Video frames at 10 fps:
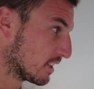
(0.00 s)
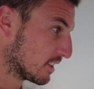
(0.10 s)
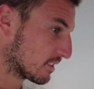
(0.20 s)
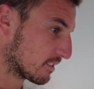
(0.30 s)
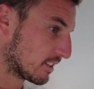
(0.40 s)

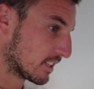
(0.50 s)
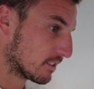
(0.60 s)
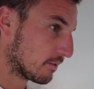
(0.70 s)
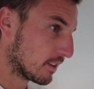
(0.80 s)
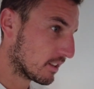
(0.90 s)
So the
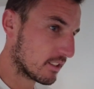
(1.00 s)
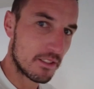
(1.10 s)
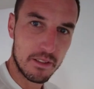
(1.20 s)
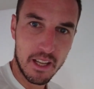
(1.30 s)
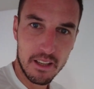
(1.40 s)
next thing is
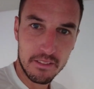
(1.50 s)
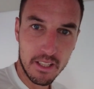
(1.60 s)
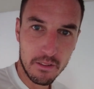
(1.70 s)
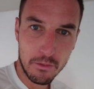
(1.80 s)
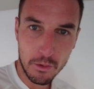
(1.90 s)
to have
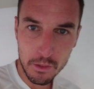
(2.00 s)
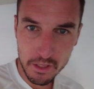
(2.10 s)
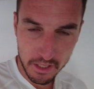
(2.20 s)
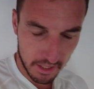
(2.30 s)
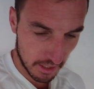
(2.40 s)
enough food
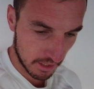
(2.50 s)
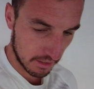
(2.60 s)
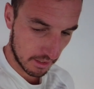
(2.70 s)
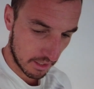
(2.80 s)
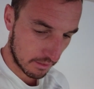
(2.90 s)

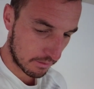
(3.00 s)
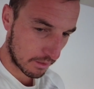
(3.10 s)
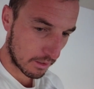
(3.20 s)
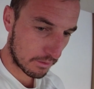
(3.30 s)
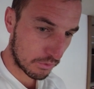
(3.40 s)
and enough
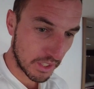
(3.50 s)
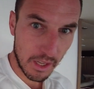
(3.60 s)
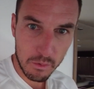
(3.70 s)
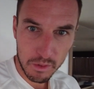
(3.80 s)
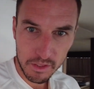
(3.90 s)
of
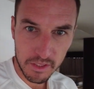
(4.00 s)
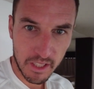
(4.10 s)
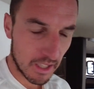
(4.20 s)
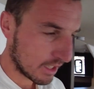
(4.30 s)
drinking water,